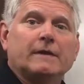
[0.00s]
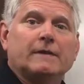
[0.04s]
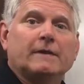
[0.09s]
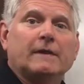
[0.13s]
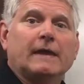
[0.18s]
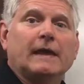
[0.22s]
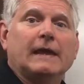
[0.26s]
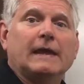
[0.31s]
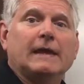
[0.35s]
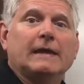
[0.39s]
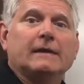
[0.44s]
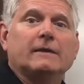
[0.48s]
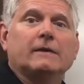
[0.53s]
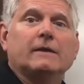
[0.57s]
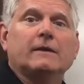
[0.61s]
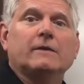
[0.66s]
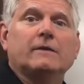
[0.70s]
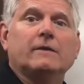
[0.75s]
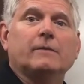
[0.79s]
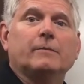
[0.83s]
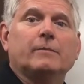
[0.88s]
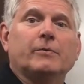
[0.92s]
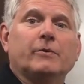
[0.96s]
than
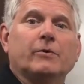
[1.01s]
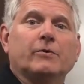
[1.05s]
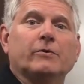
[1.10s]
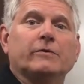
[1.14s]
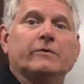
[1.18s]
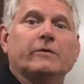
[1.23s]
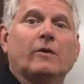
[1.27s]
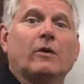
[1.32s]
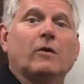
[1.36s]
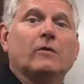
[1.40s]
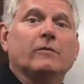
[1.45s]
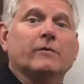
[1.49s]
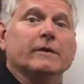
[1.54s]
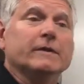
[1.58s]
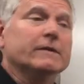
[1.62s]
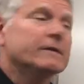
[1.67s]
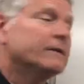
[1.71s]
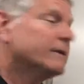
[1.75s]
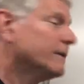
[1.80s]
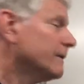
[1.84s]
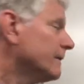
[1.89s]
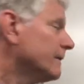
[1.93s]
the pure solvent.